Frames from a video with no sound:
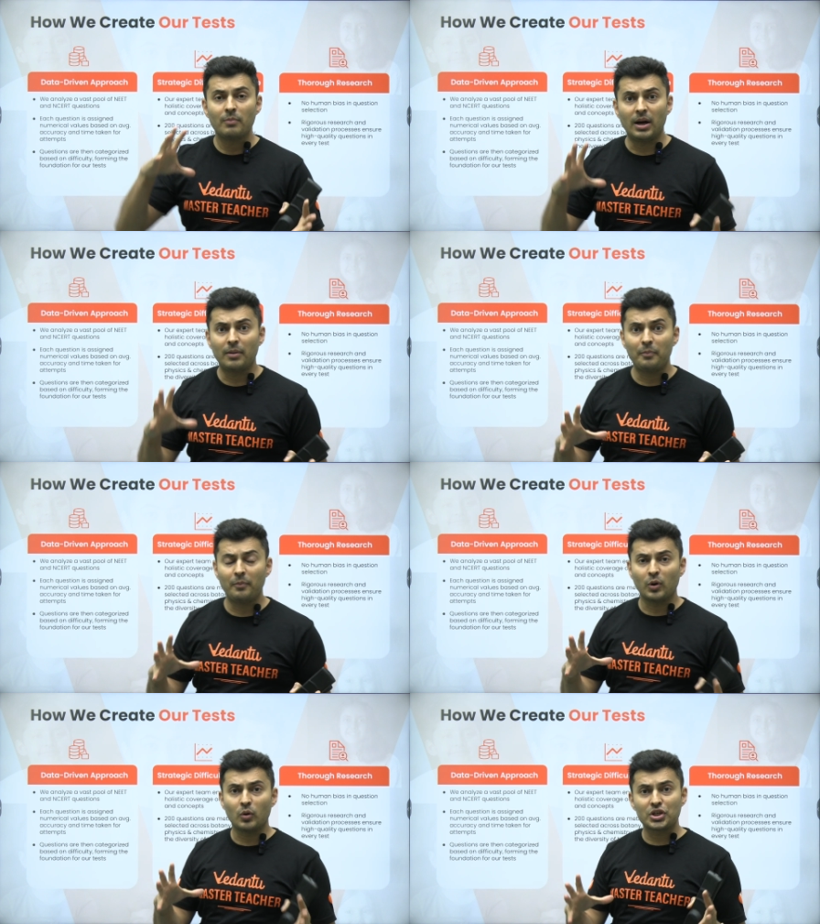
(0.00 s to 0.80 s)
uh,
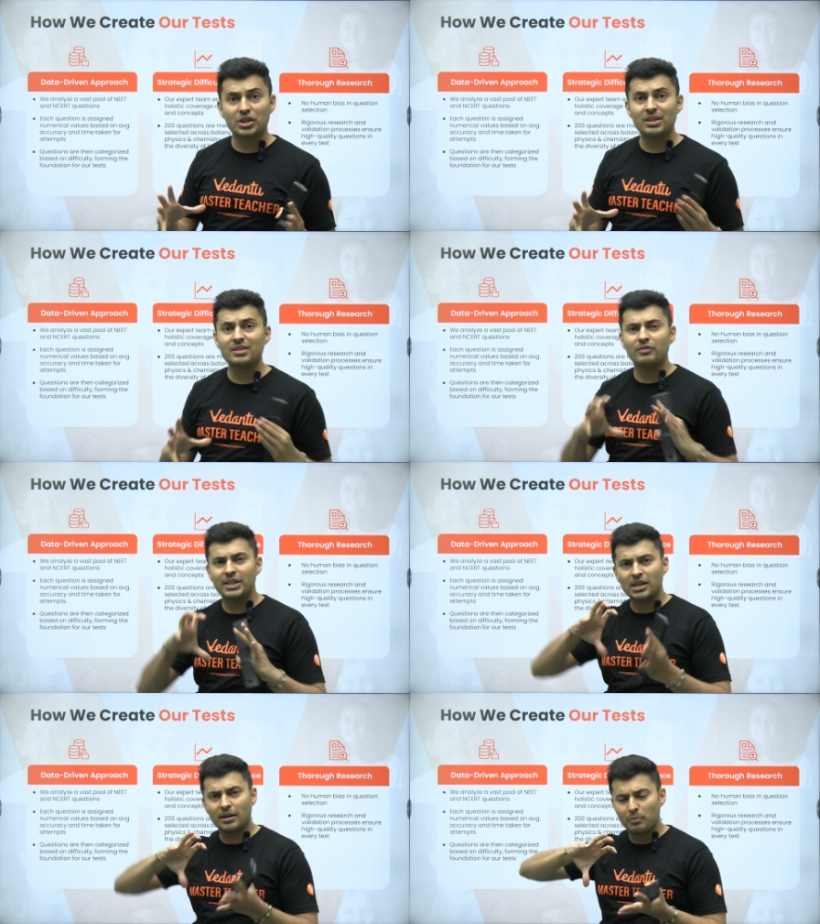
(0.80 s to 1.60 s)
questions
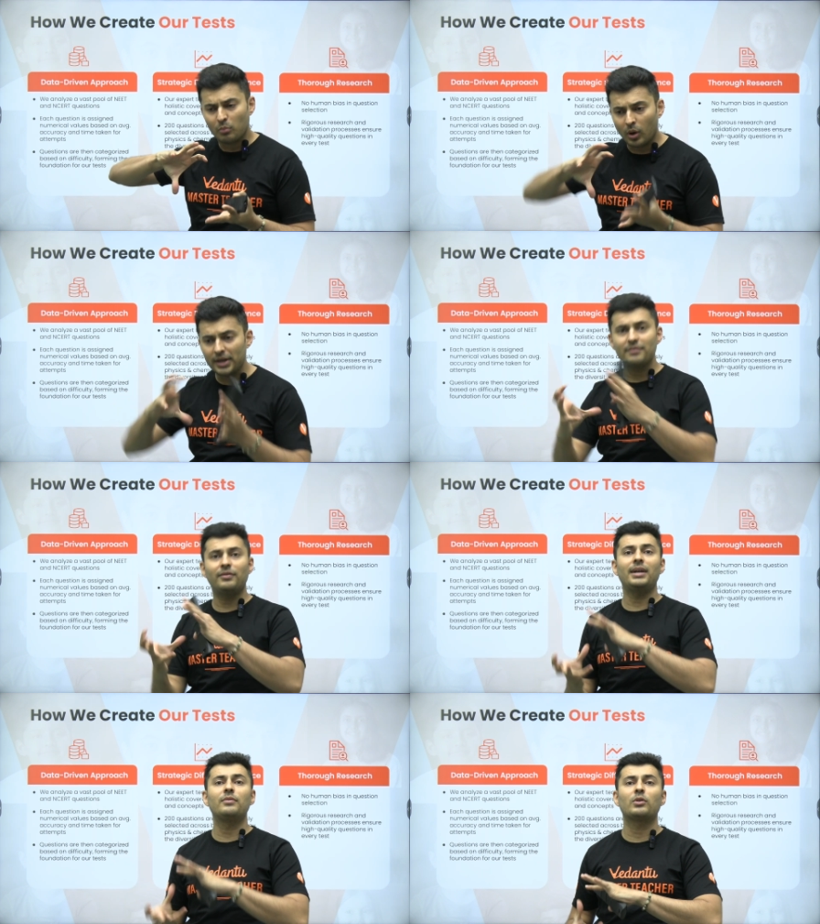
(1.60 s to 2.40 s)
which are
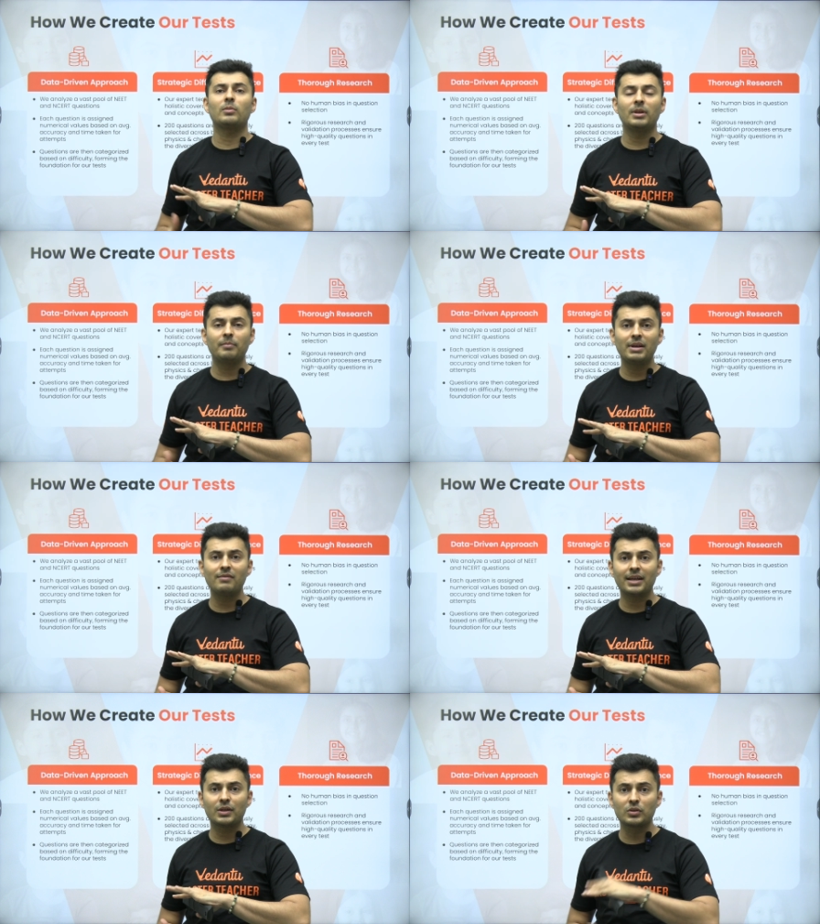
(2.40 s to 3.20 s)
modified from the
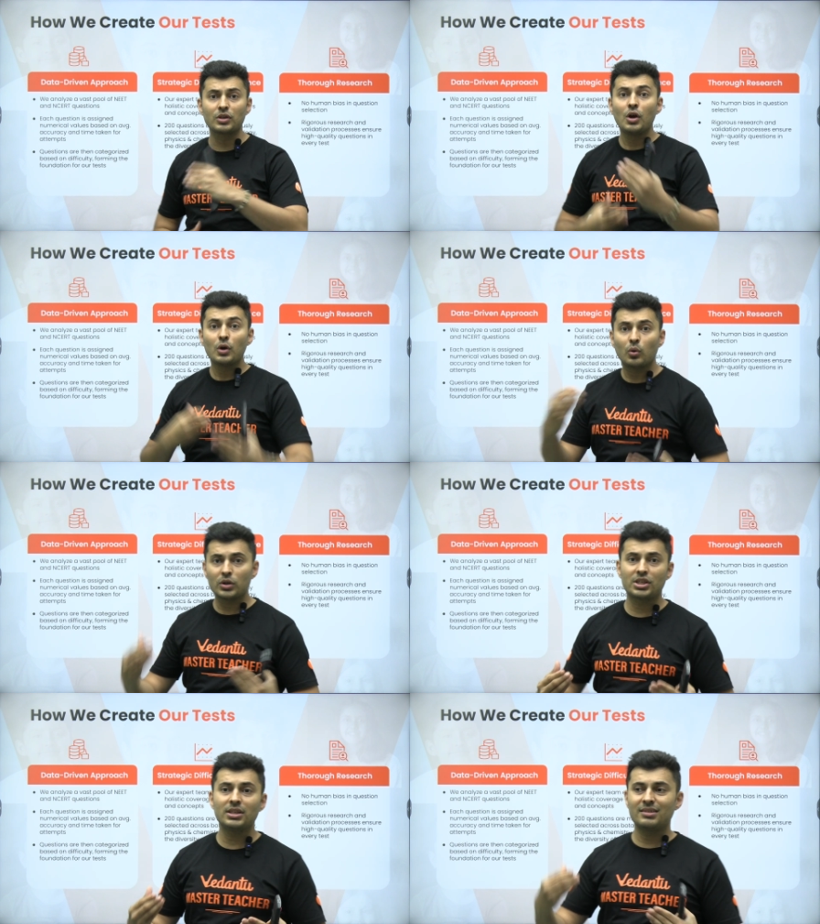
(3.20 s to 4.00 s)
PYQs,
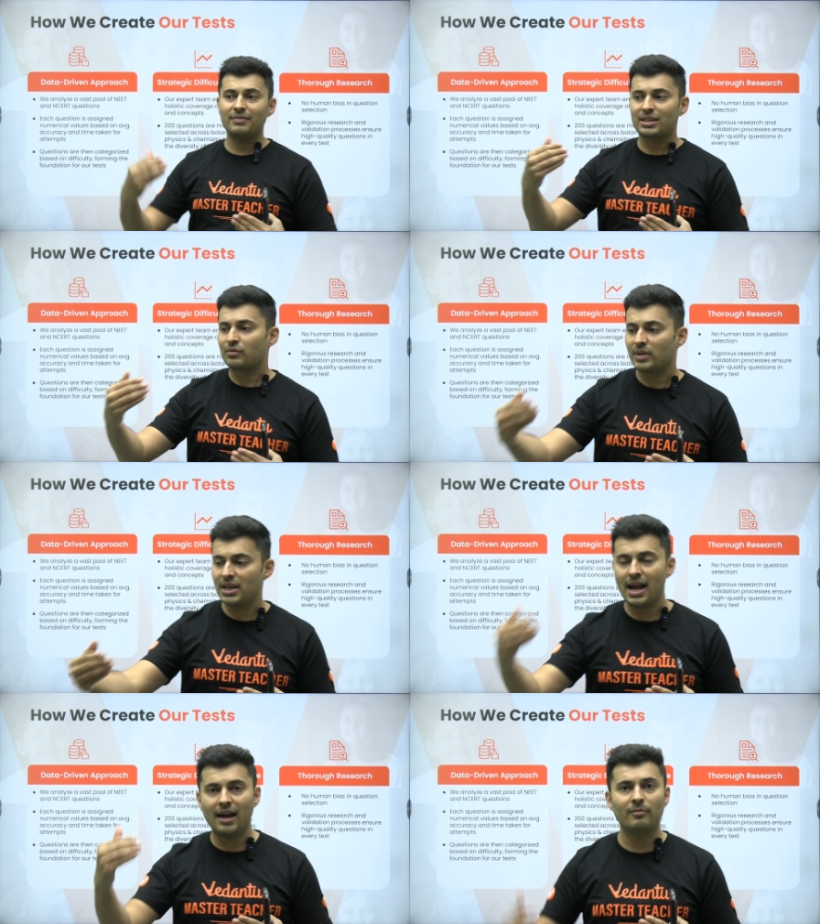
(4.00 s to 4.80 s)
questions which
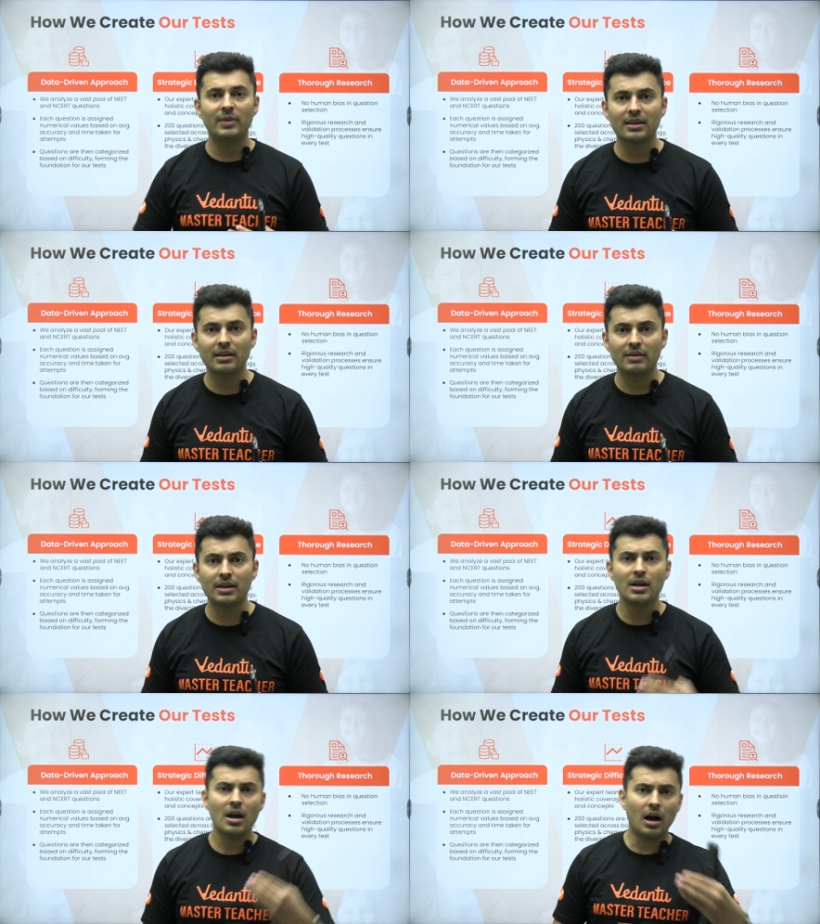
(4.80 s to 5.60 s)
we have been giving
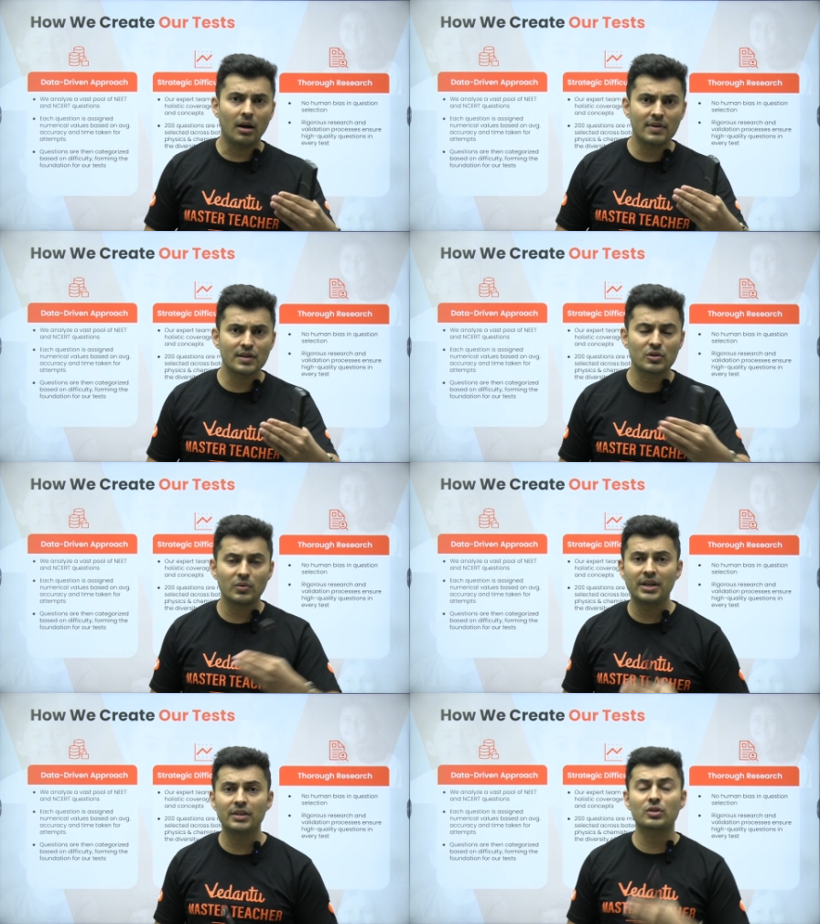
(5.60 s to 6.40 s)
our
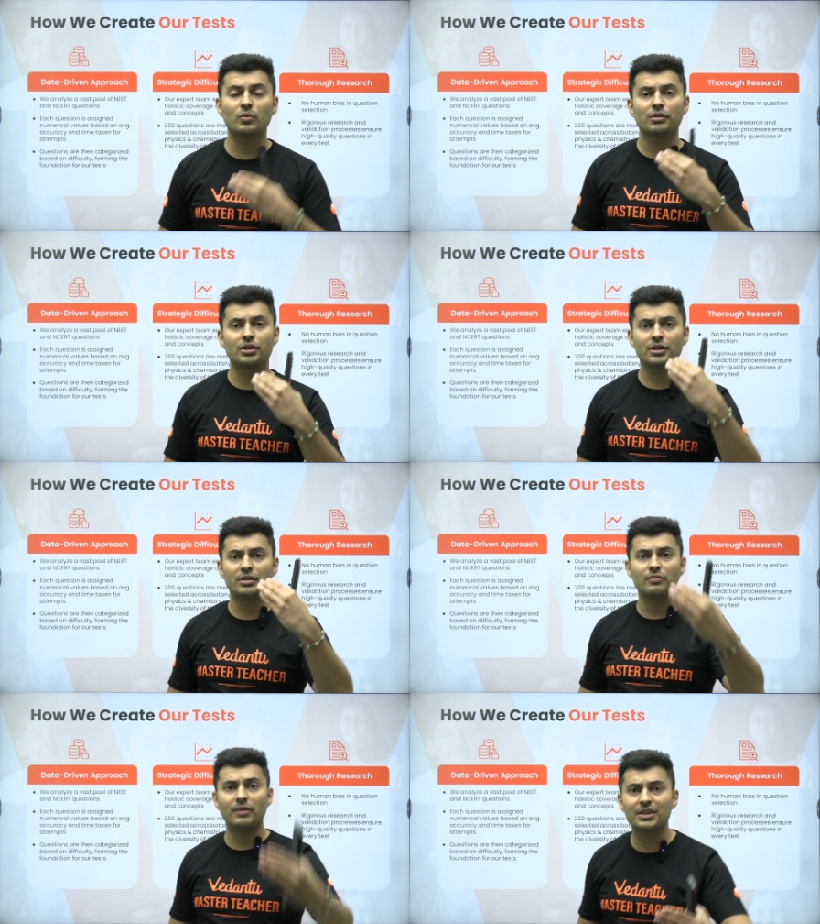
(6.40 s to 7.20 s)
students,
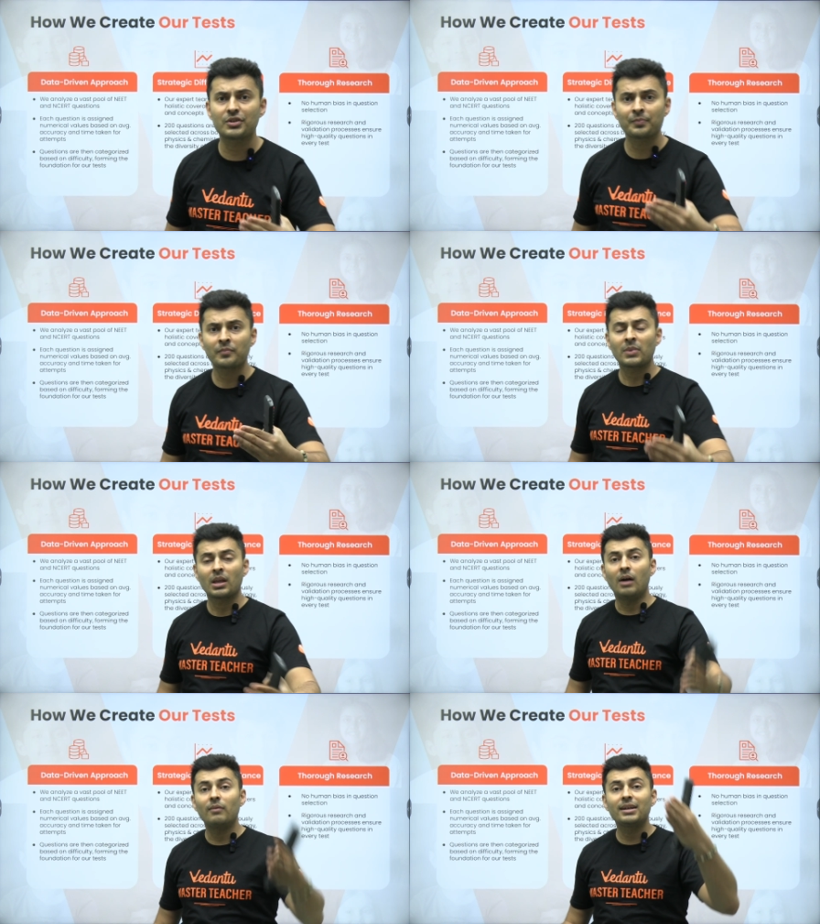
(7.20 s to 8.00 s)
questions which
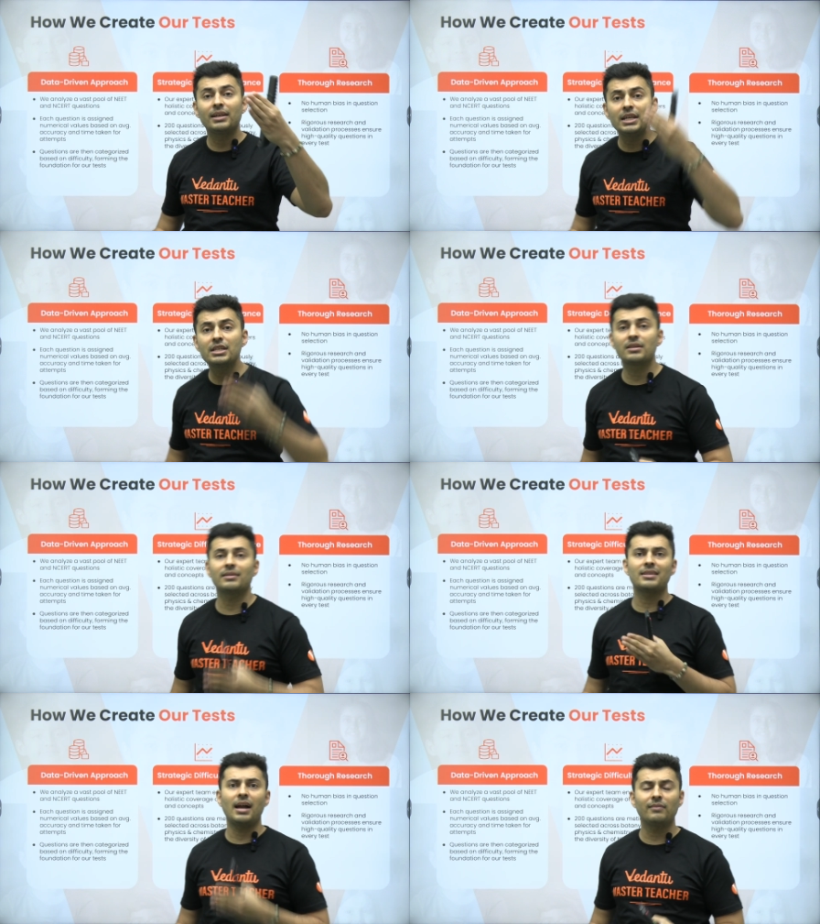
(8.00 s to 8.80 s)
our
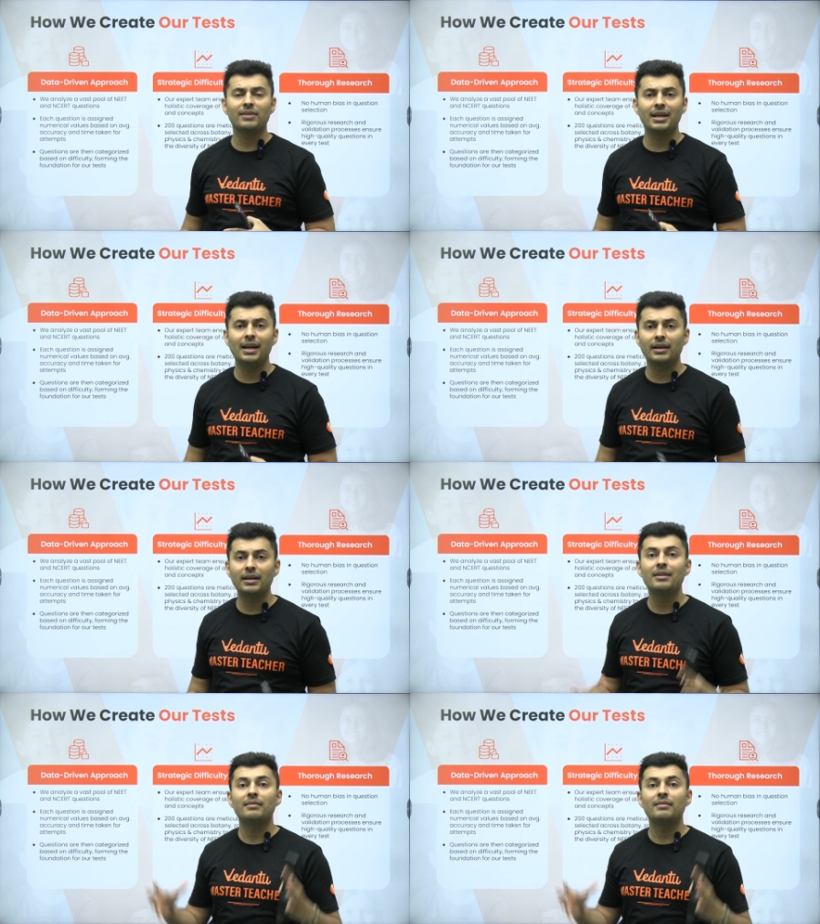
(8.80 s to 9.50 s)
teachers have created.